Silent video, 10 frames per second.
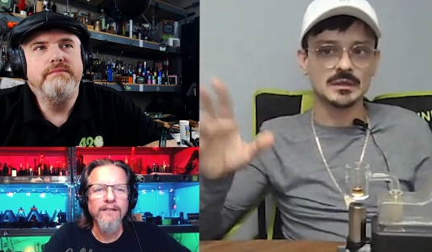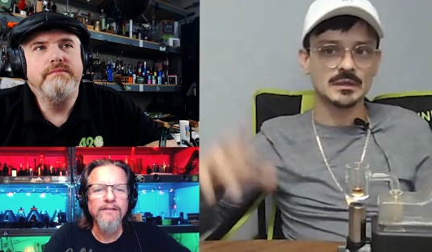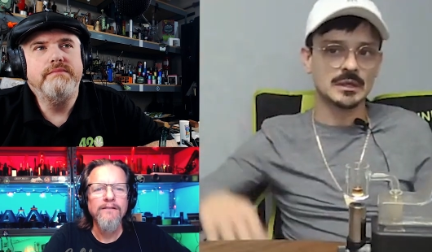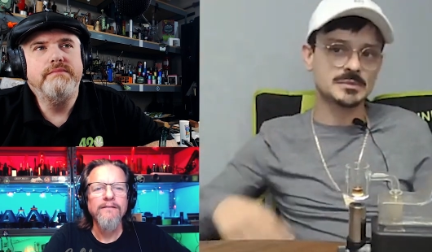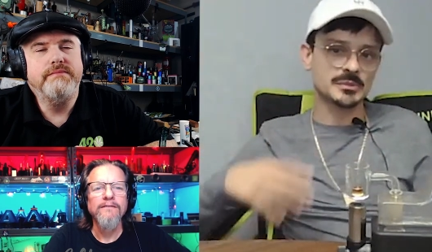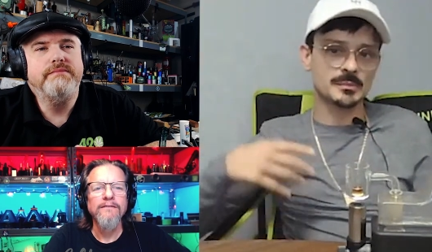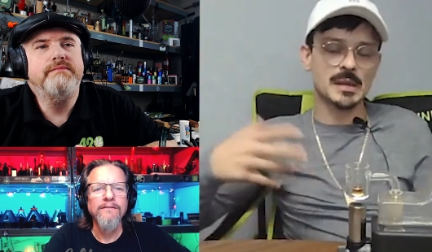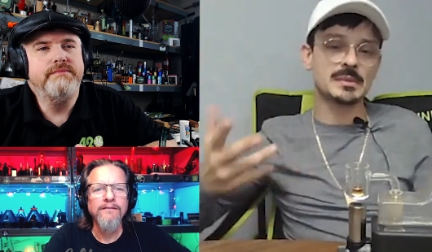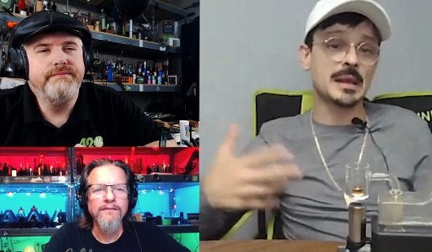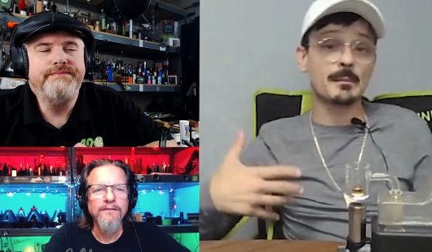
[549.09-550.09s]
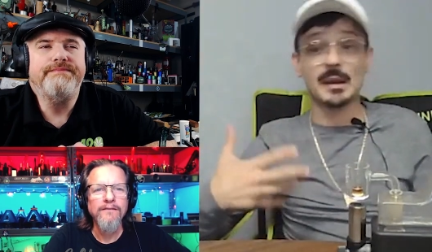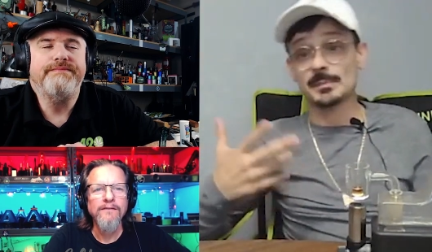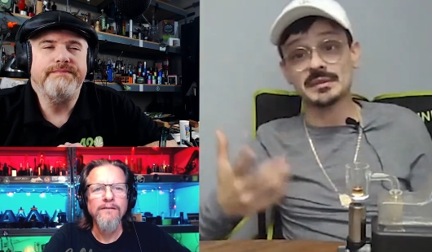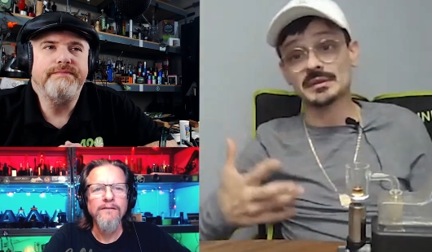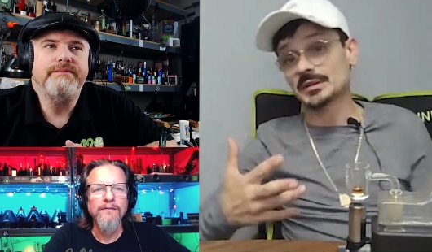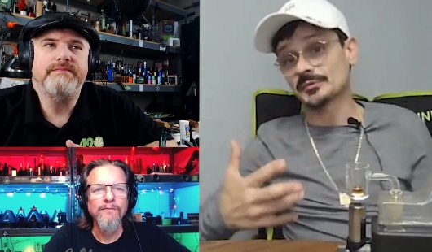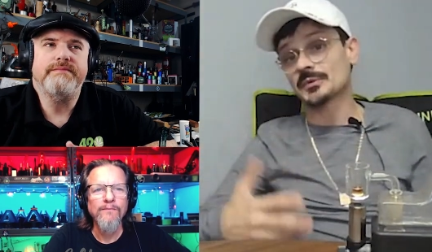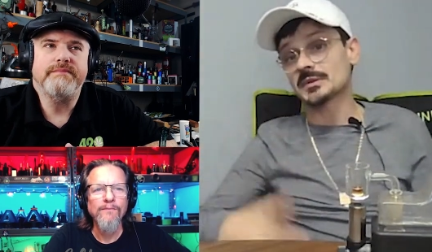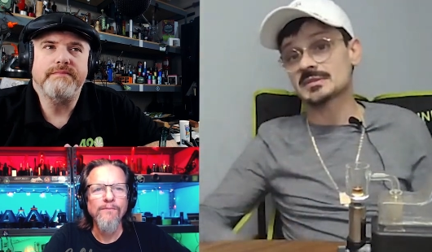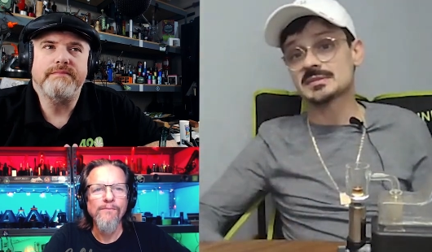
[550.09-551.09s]
Speaker 1: Um, so maybe that might be the
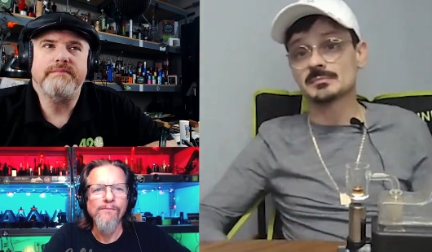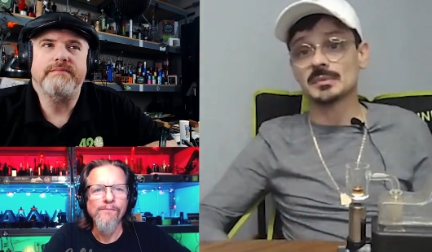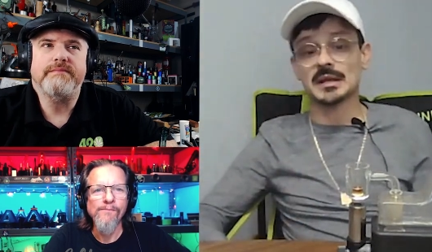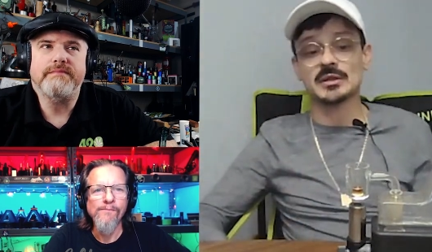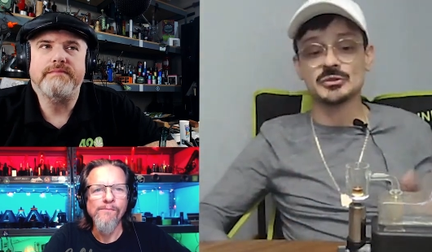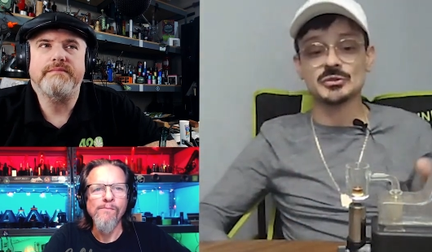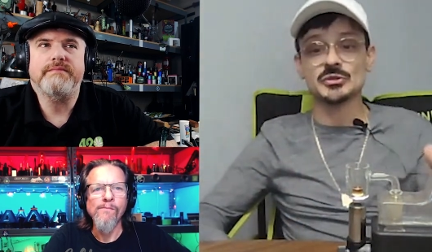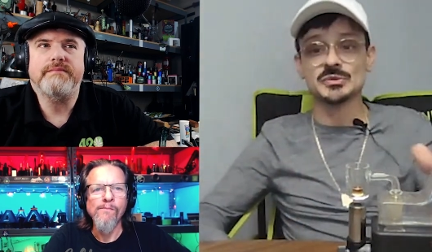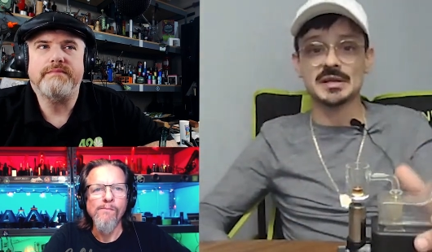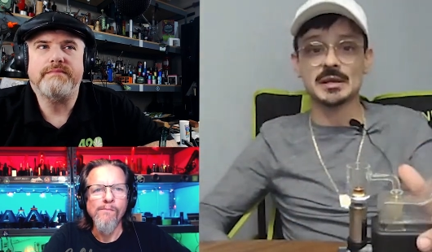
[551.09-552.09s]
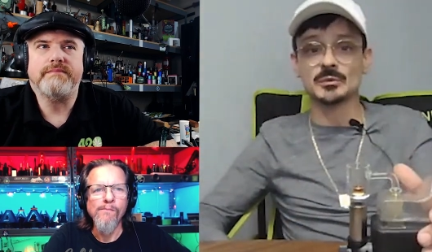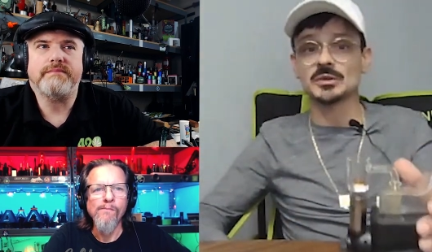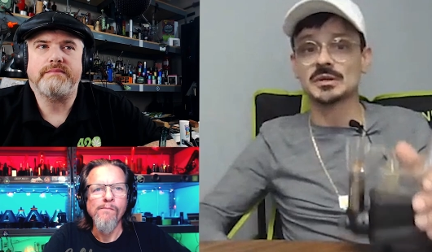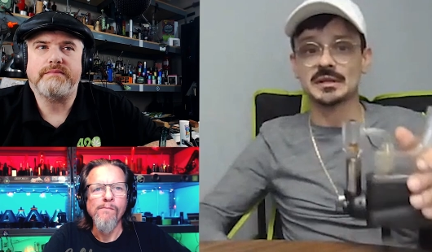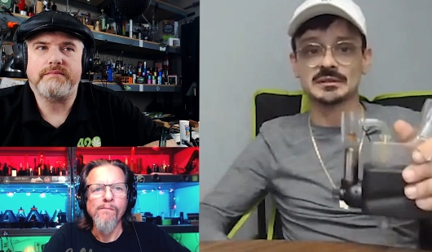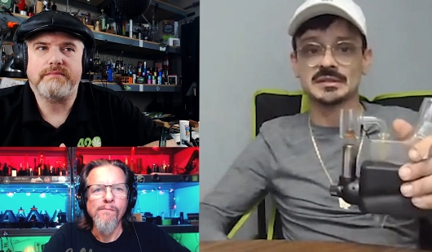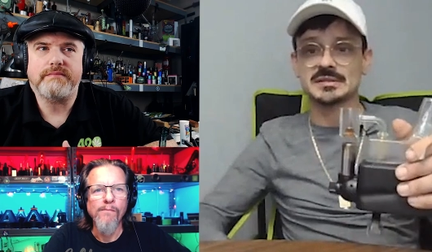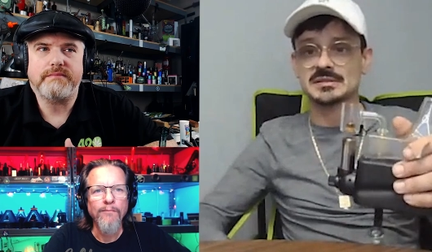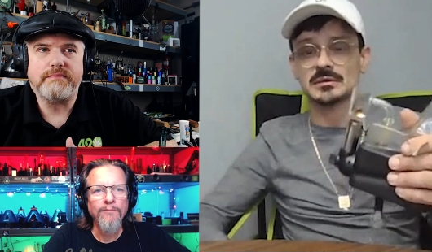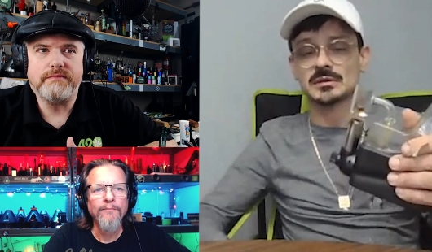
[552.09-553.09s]
difference. But I do use it at work at
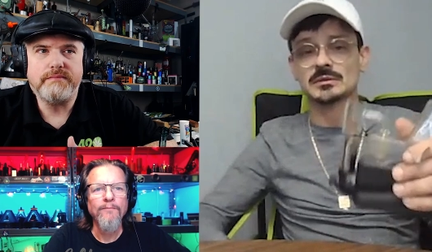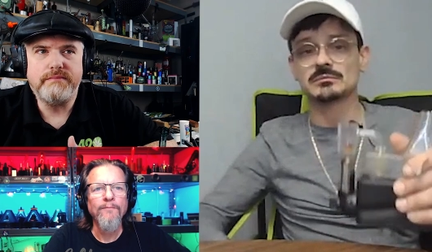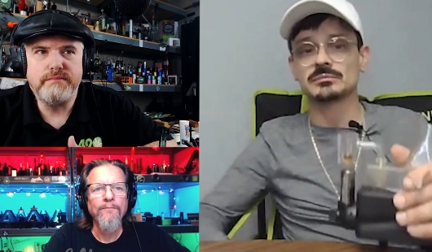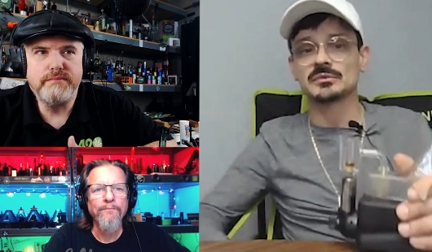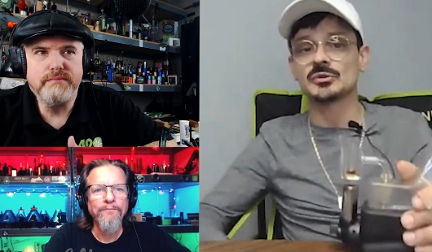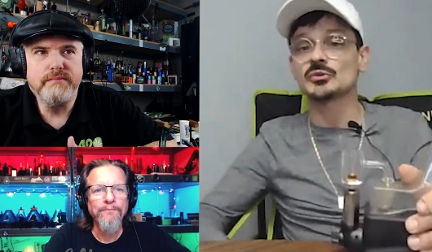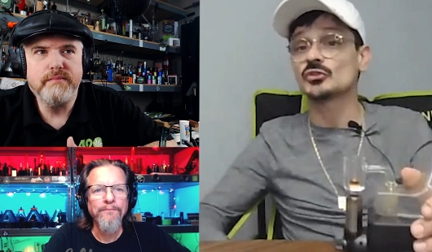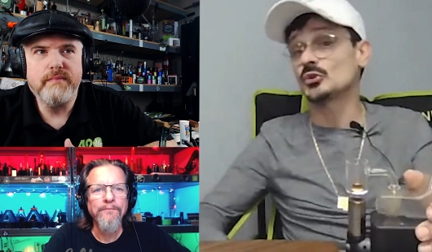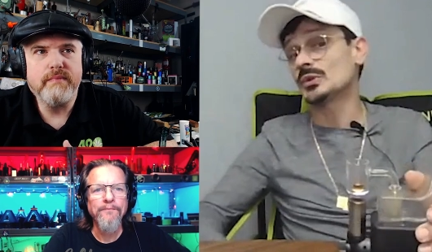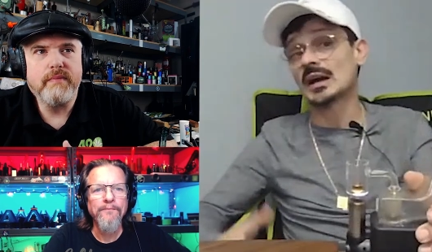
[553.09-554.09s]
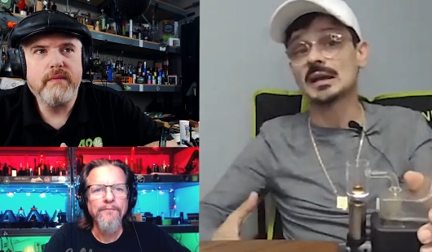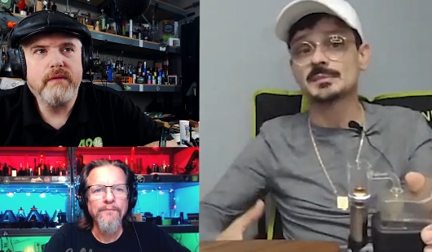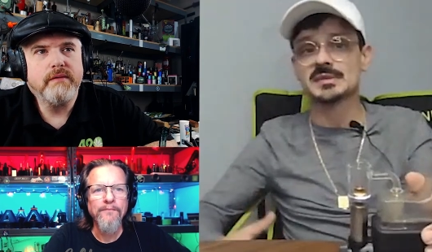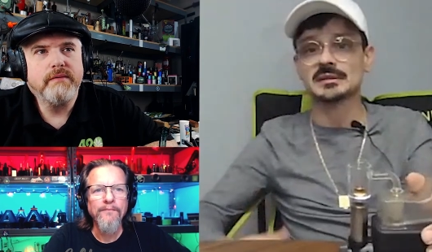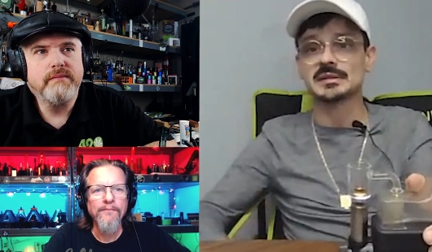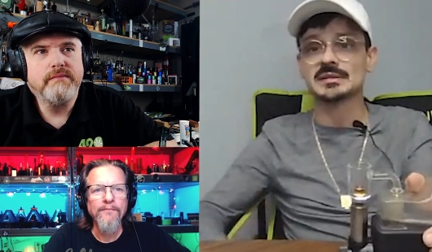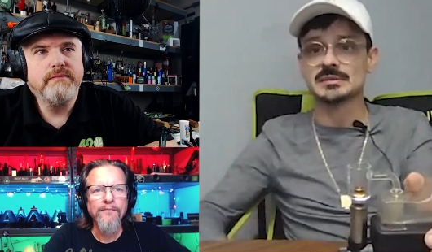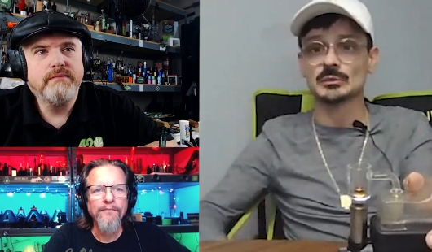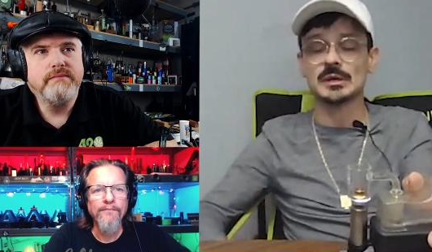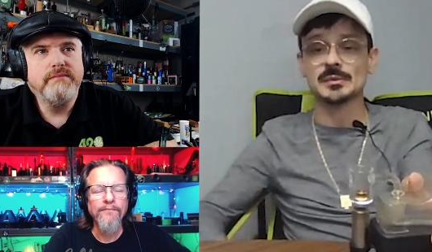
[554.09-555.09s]
least. I don't know two two times at
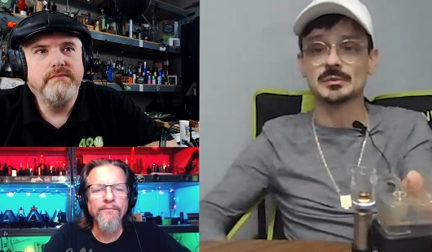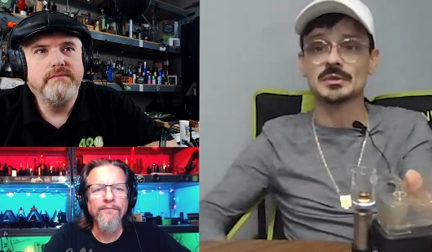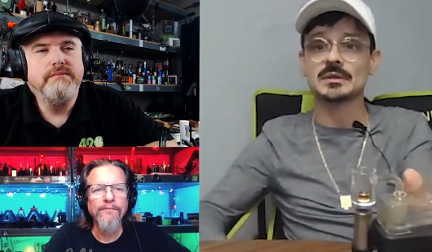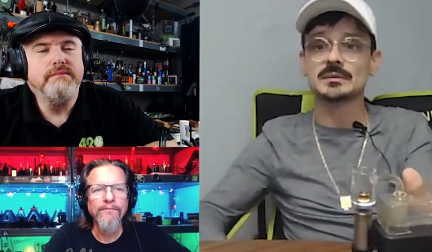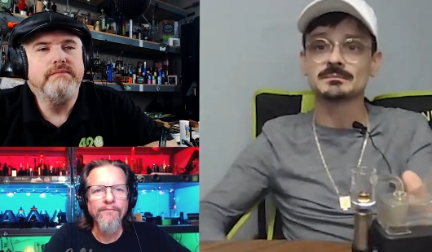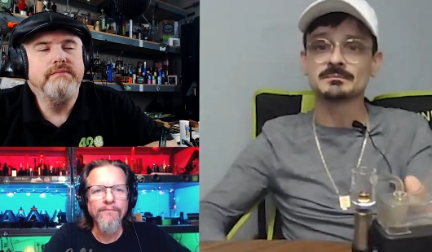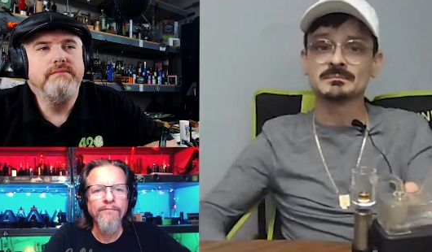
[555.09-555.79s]
least while I'm at work.